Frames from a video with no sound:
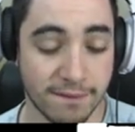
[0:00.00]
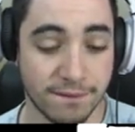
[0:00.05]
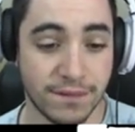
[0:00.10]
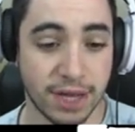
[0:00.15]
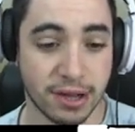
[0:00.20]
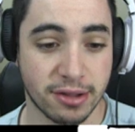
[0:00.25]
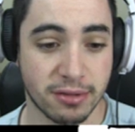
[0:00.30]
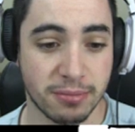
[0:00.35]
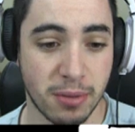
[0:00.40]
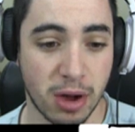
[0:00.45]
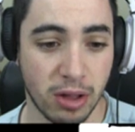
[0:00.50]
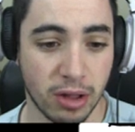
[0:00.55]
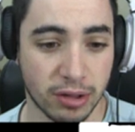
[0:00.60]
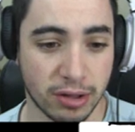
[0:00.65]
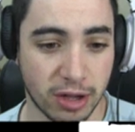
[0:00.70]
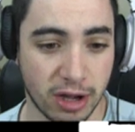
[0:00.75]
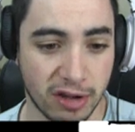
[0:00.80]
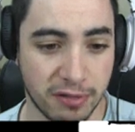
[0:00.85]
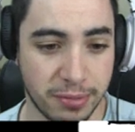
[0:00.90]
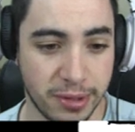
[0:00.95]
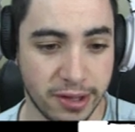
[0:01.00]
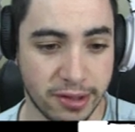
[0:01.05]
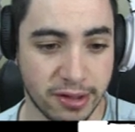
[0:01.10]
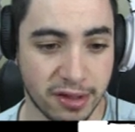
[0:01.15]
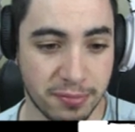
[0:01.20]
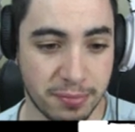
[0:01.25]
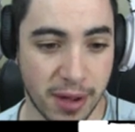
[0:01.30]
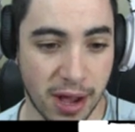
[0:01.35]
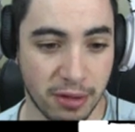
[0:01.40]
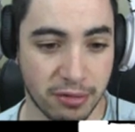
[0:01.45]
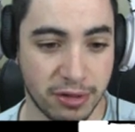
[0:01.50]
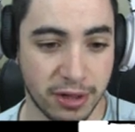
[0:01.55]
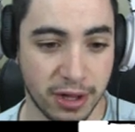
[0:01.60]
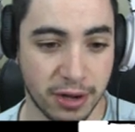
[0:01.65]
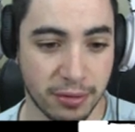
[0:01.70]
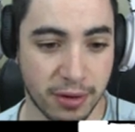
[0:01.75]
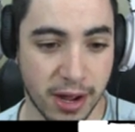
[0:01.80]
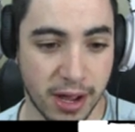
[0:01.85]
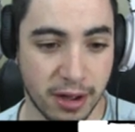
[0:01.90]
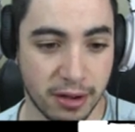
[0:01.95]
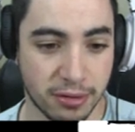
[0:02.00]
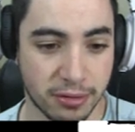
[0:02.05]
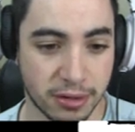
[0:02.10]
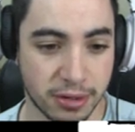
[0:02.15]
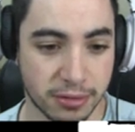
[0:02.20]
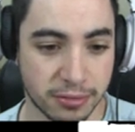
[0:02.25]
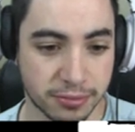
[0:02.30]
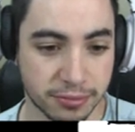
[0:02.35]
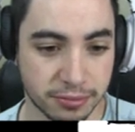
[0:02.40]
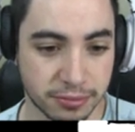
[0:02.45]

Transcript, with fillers: fixed Molotov pieces bouncing around,